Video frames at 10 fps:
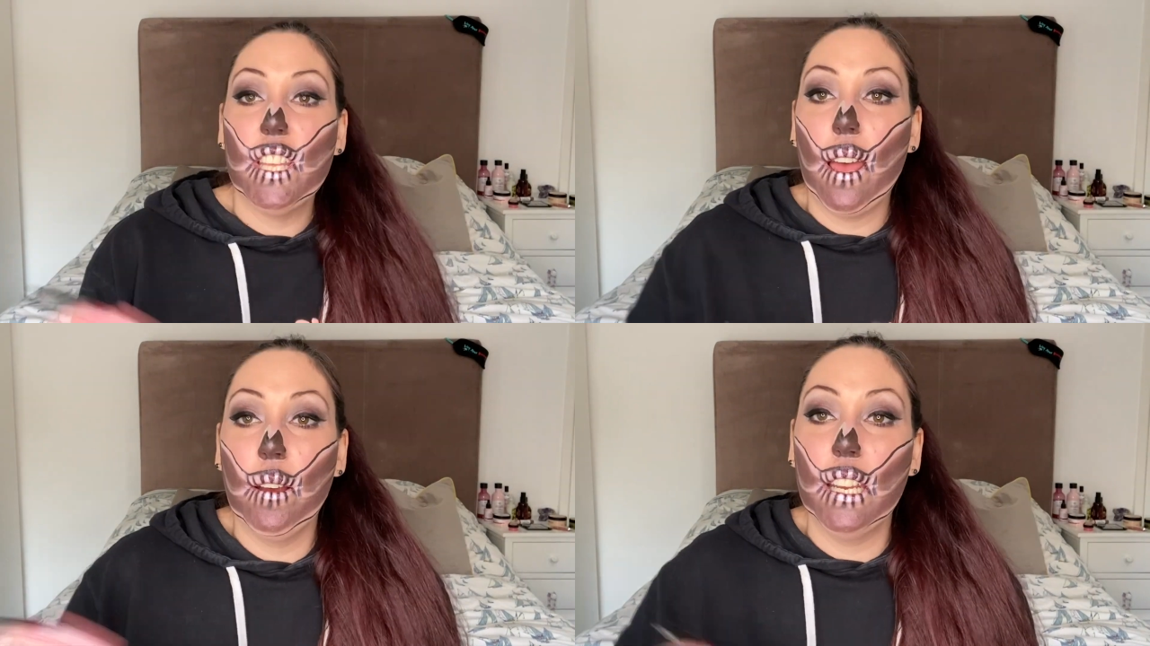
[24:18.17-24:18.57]

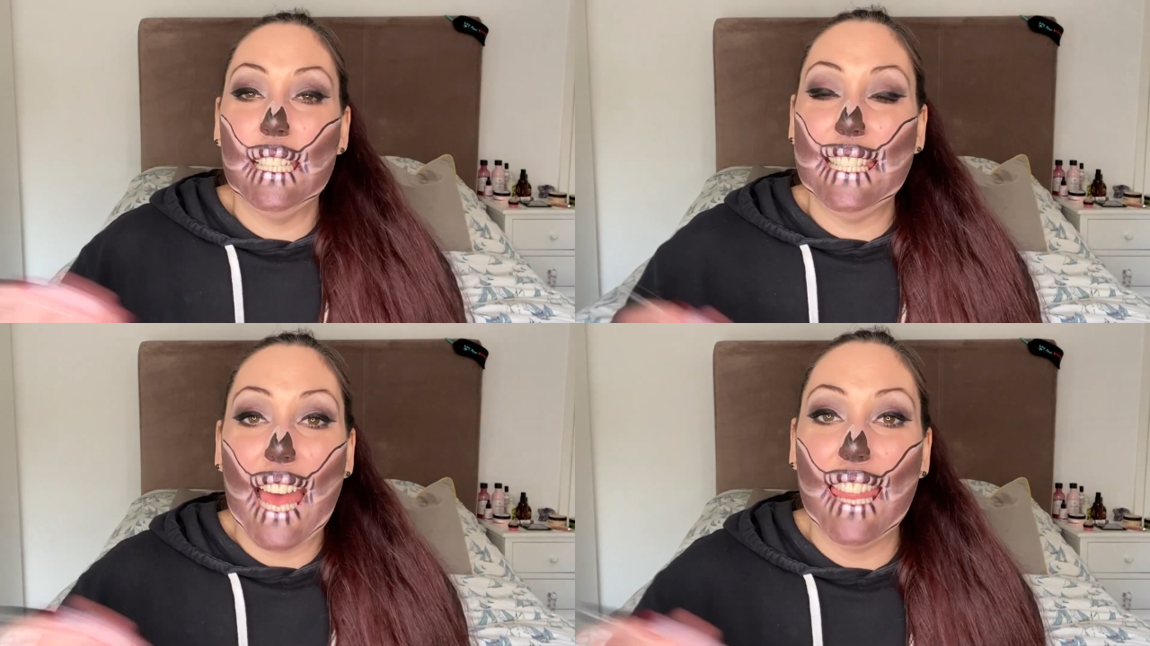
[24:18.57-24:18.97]
So I'm going
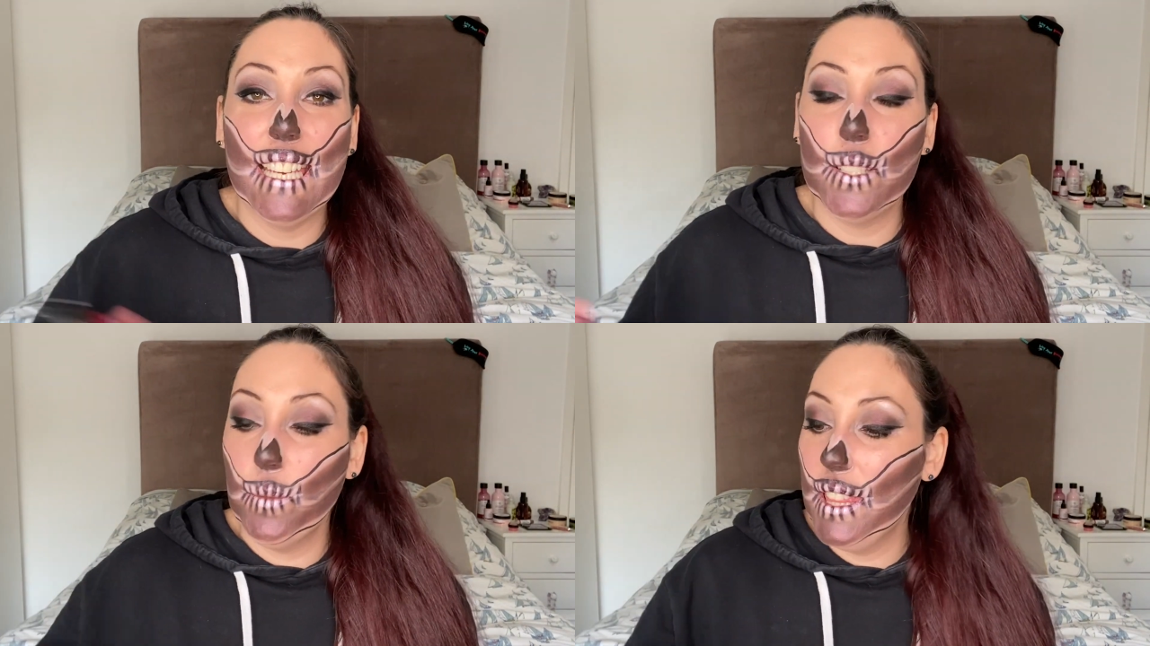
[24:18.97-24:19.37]
to set
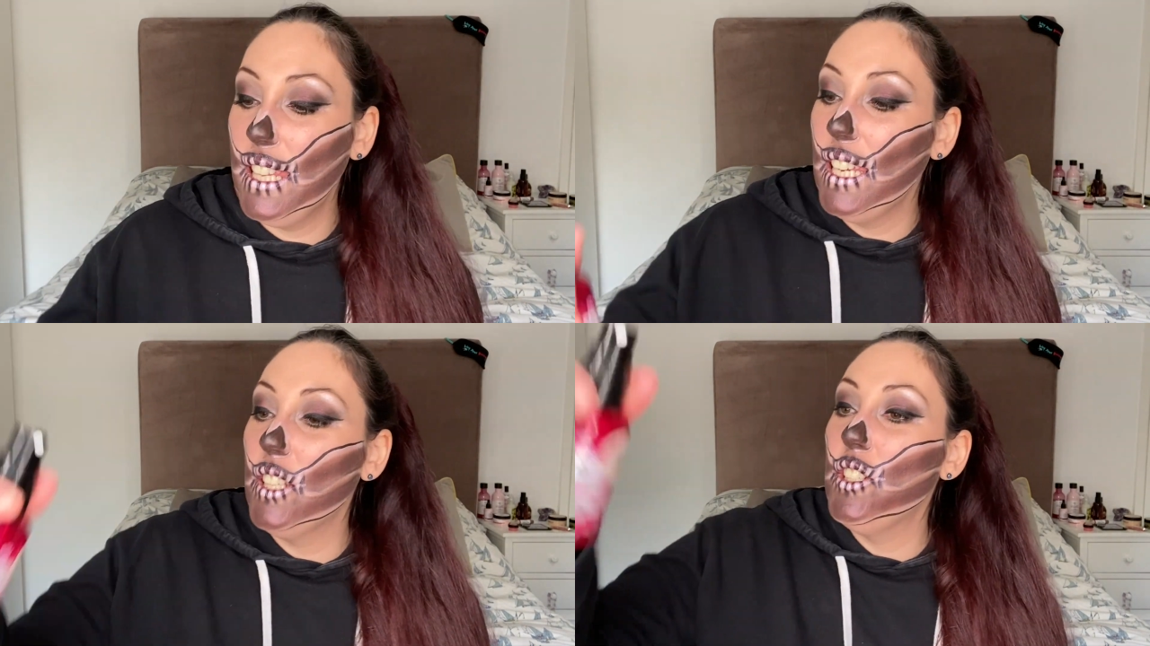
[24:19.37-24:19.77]
this with
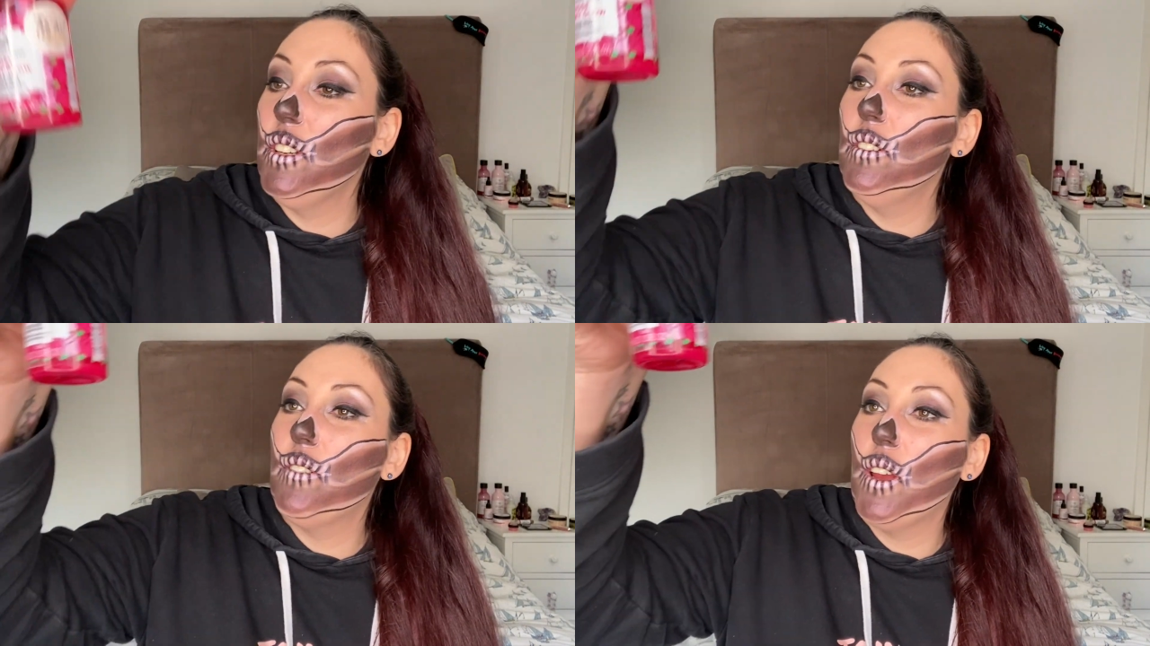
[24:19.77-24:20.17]
the
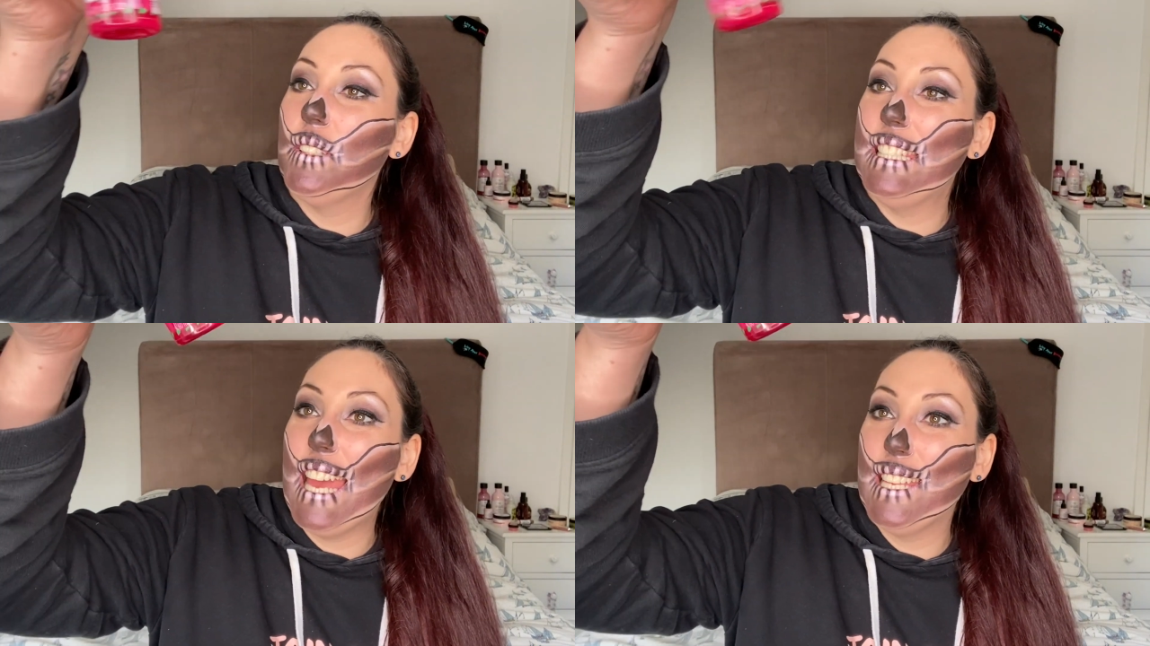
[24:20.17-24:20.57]
Dew
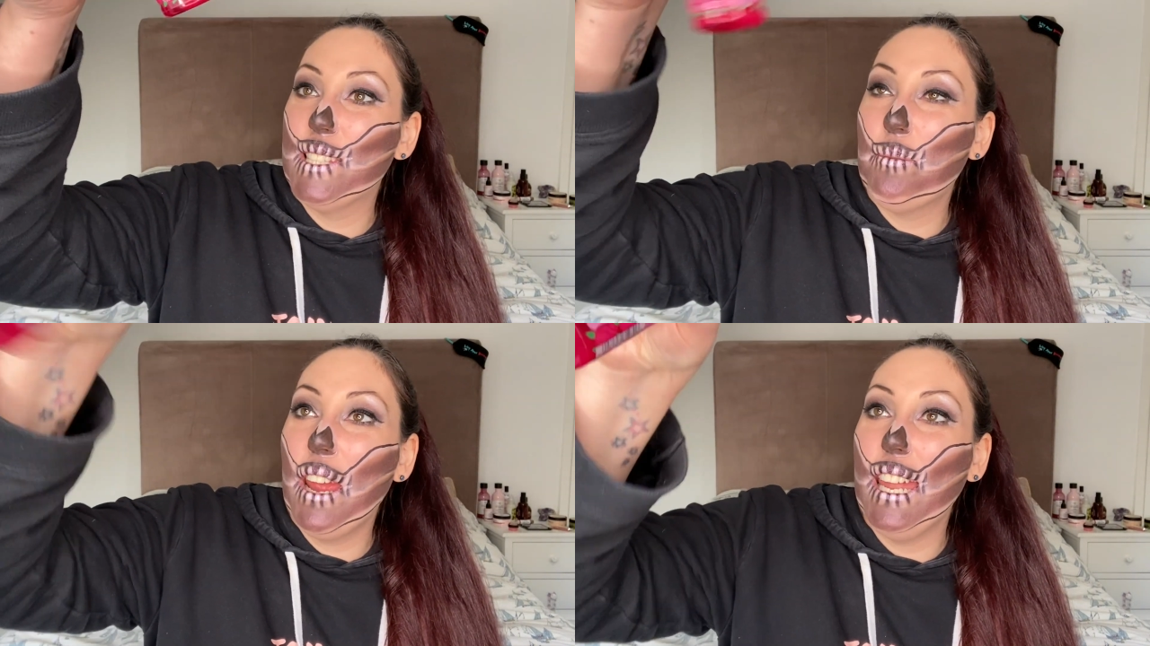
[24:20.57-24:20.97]
Rose setting
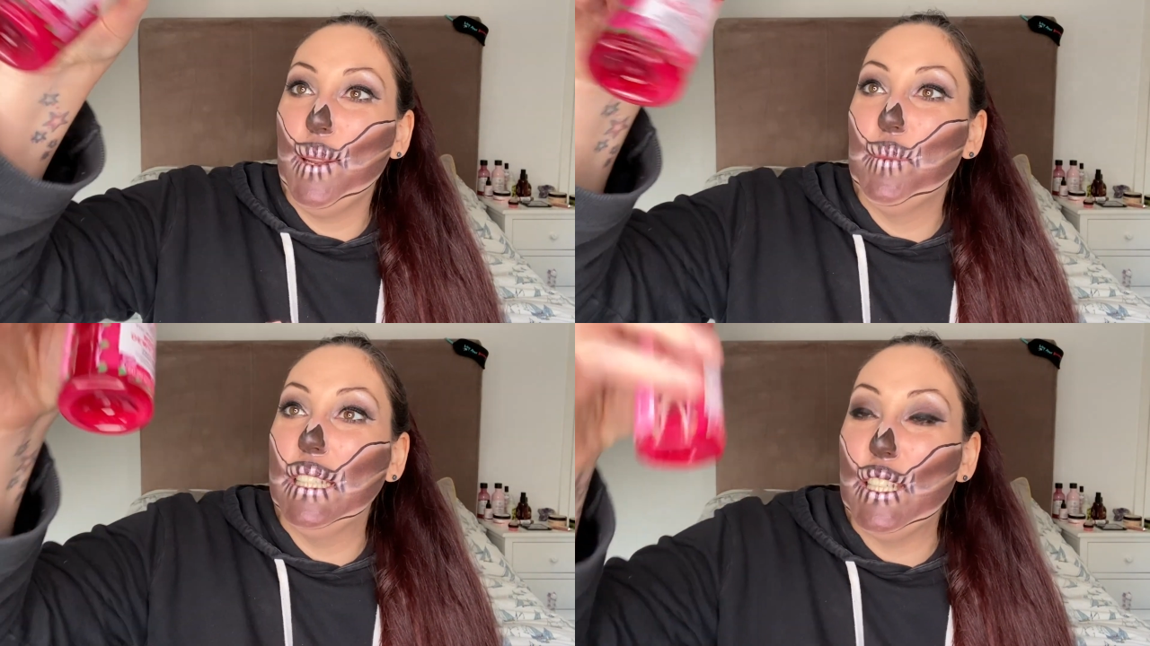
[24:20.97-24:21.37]
spray
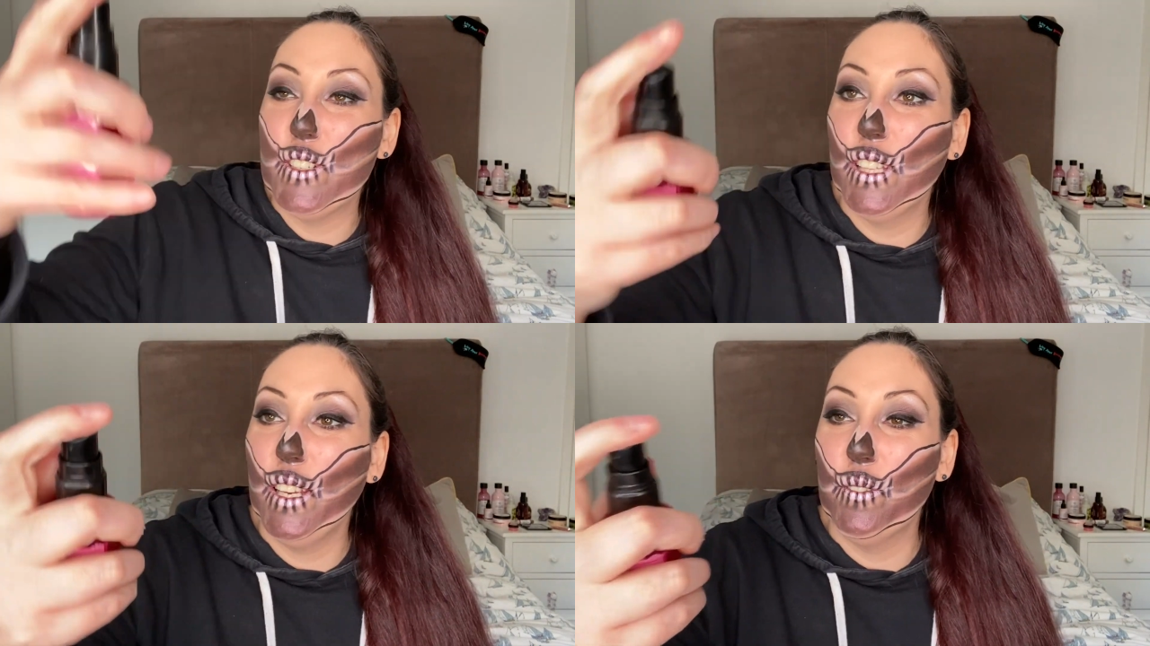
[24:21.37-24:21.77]
and I'm
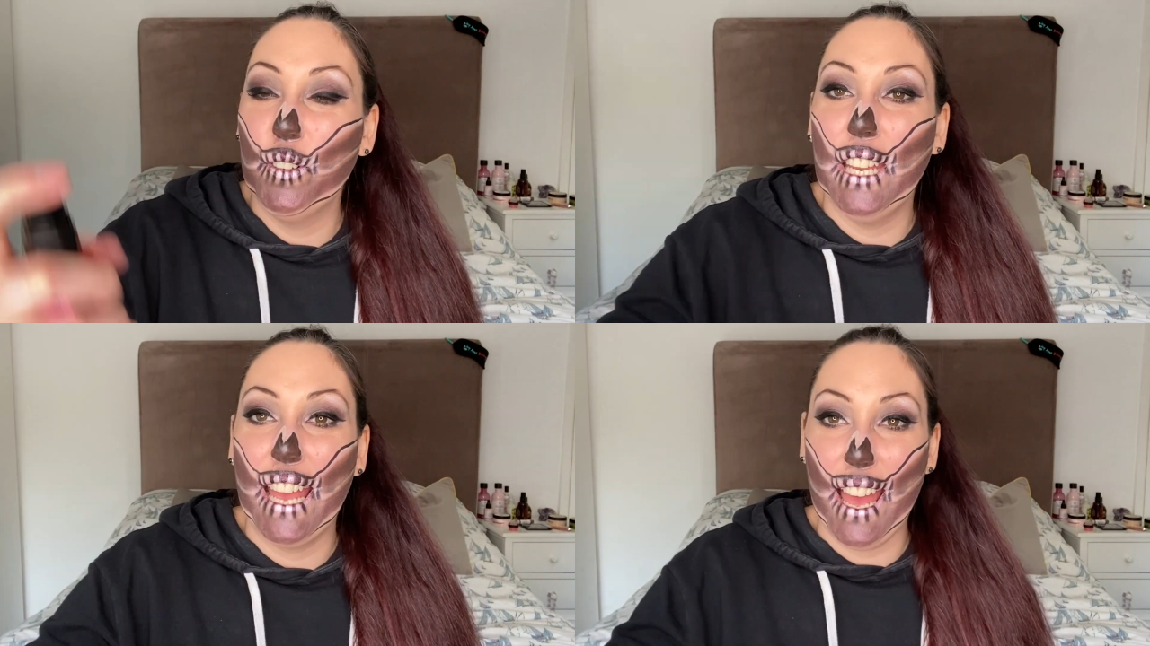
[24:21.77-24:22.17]
literally
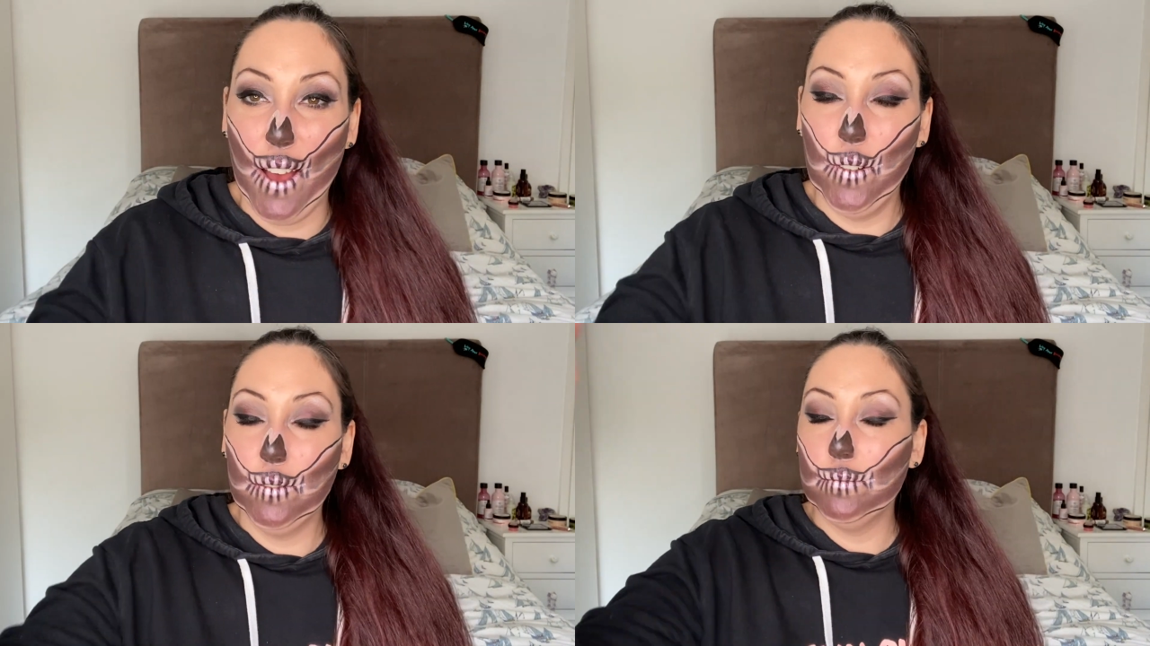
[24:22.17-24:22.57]
running
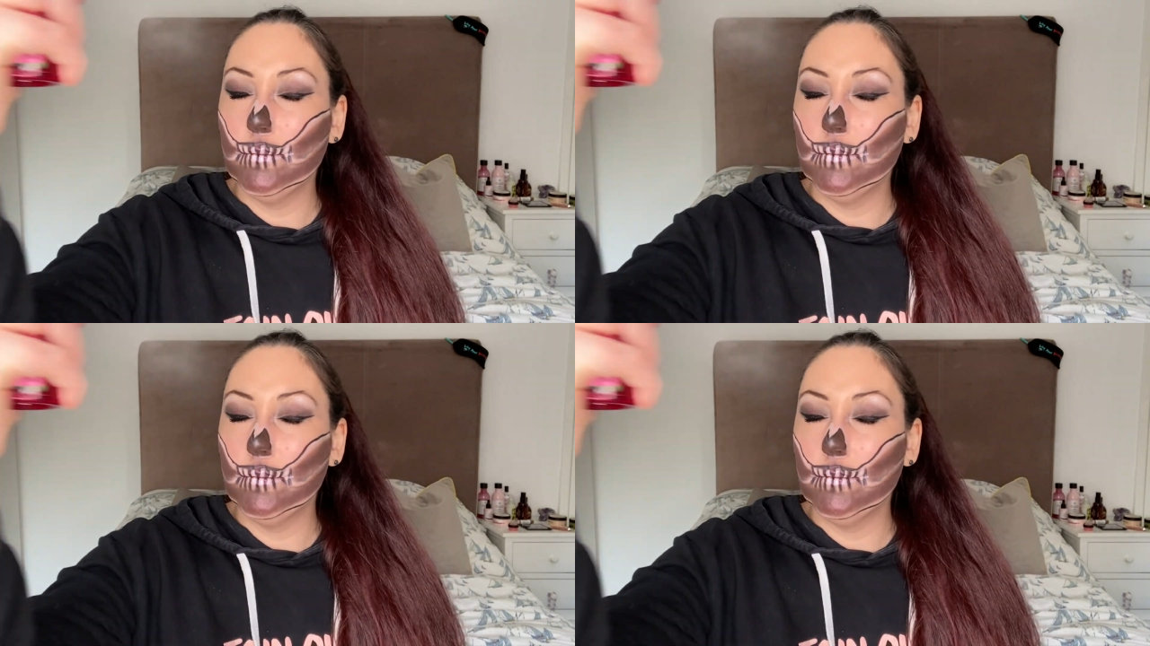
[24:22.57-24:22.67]
out.